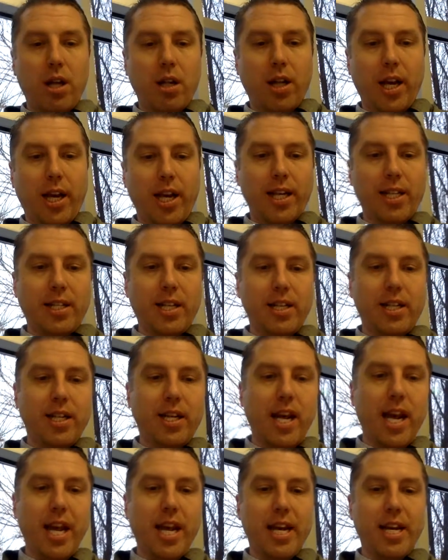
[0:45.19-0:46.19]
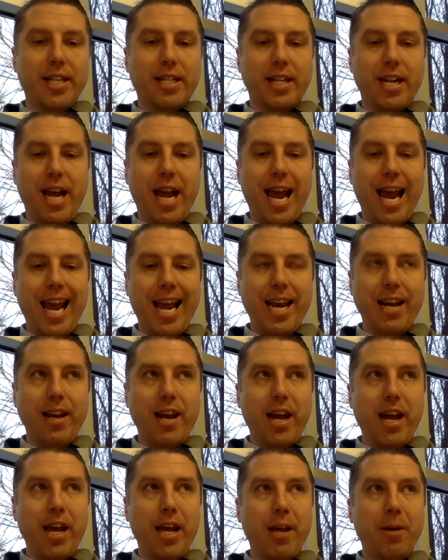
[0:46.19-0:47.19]
Like I said, today is an
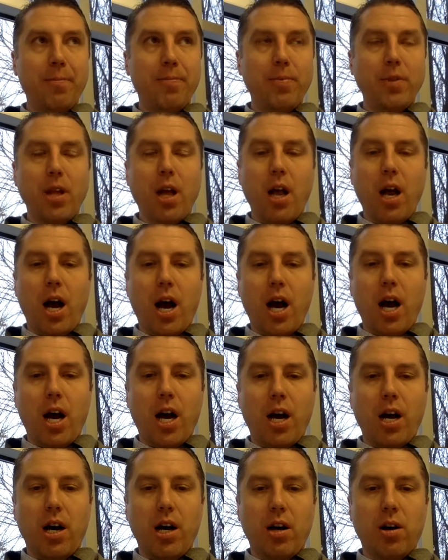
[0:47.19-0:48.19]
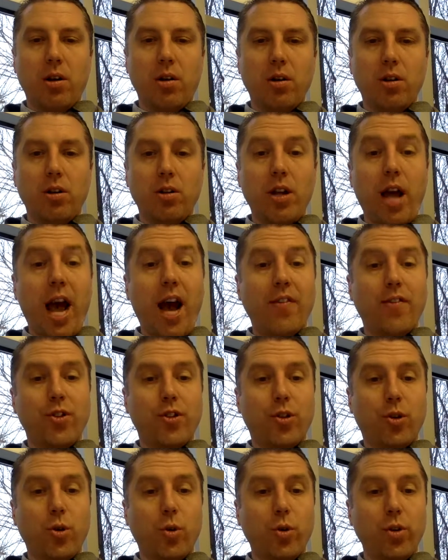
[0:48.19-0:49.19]
A-day. Uh, after
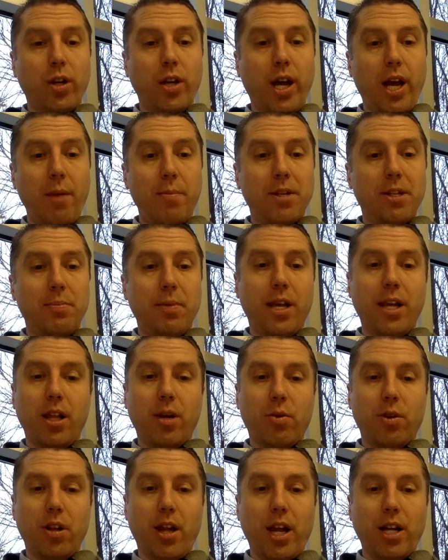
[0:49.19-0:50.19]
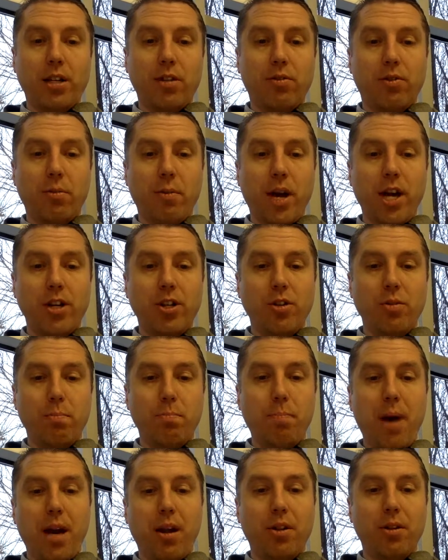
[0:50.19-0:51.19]
school today, Miss Mihalik would like to remind you,
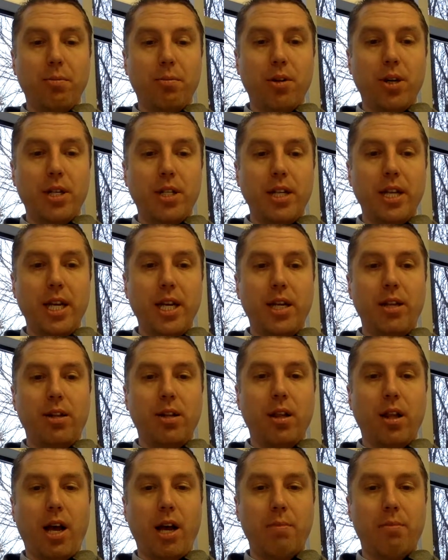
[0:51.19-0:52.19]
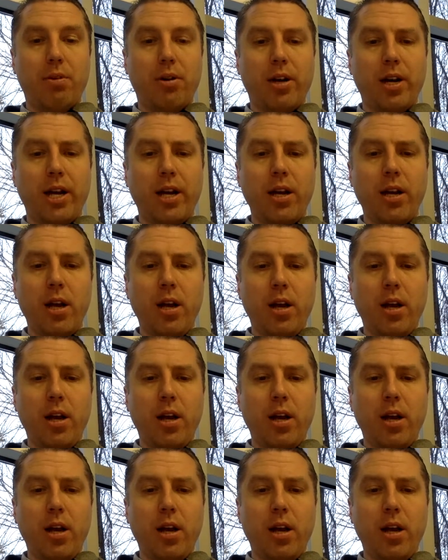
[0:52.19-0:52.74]
Battle of the Books in the library.